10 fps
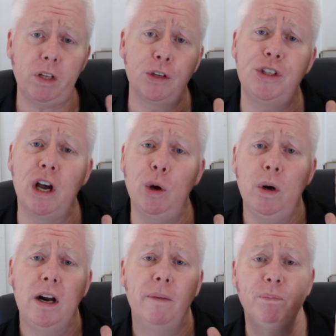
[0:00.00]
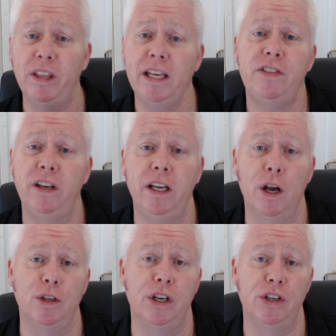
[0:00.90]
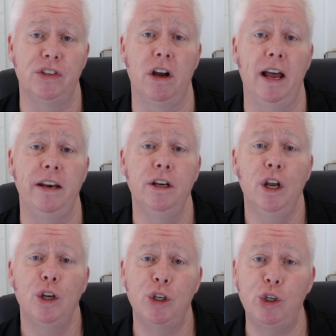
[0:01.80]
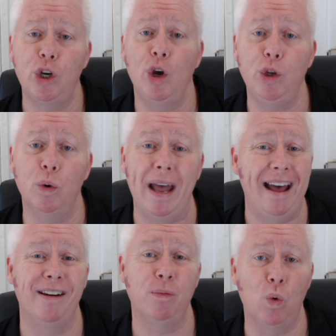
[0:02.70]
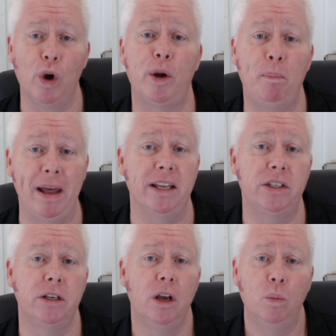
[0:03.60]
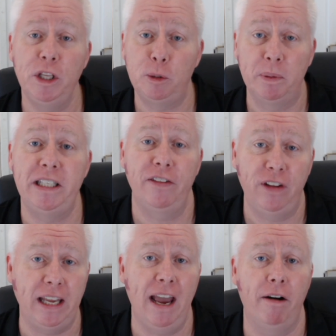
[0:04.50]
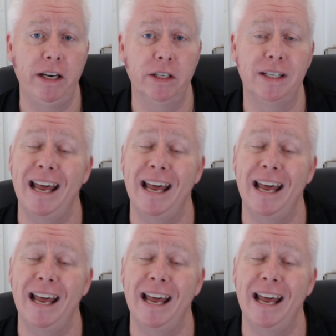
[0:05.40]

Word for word: So these videos are designed to show you how to work best with specific characters.